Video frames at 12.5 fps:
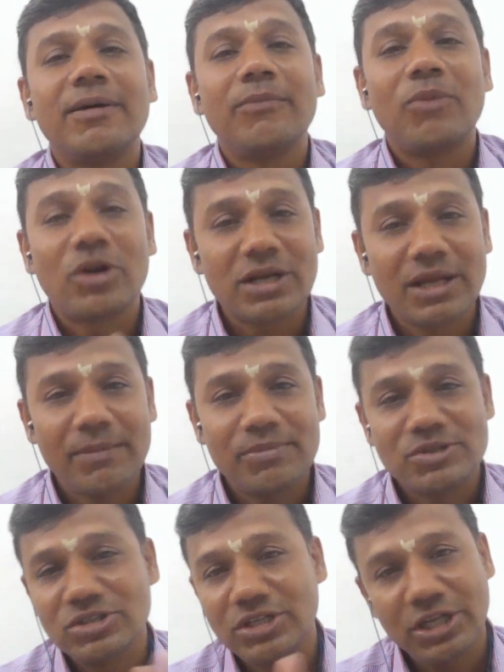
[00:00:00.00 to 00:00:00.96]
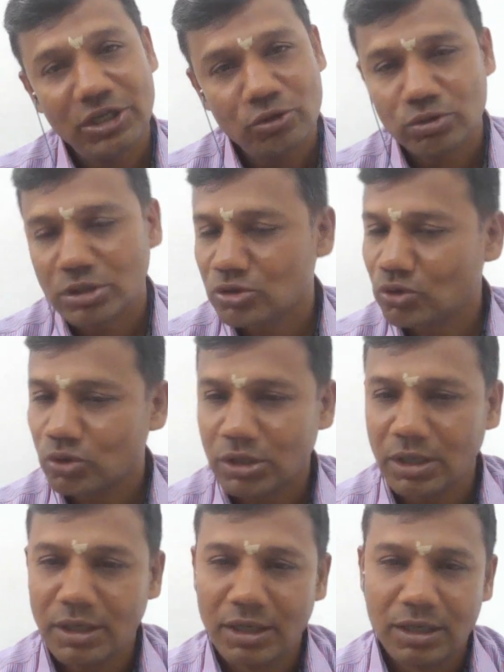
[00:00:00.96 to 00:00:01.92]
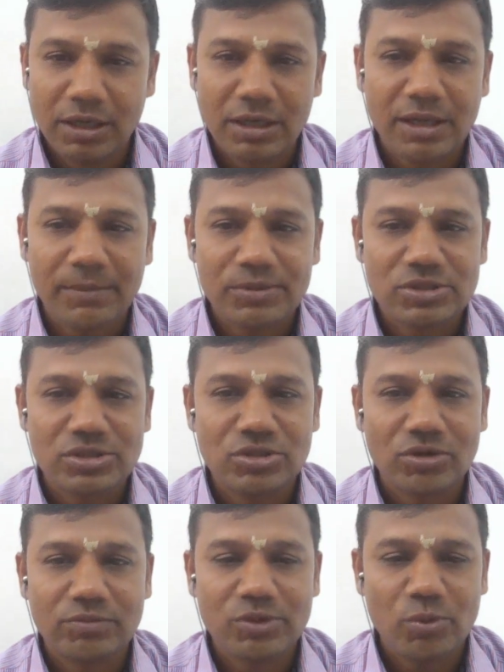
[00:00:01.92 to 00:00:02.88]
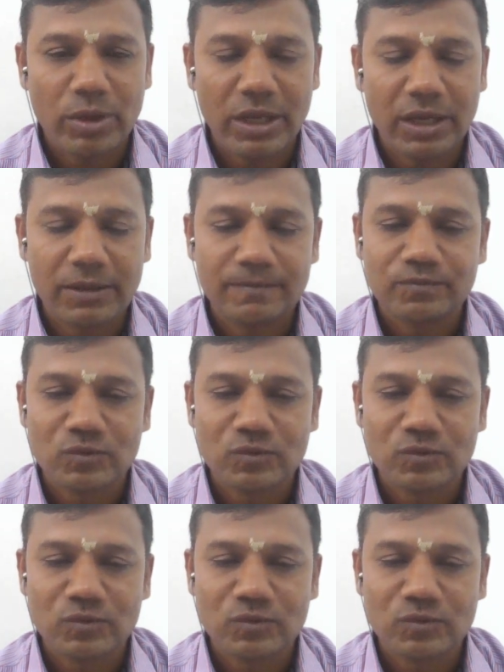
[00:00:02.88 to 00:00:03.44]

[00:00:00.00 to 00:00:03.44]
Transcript: motor capacity to the total capacity of the vehicle.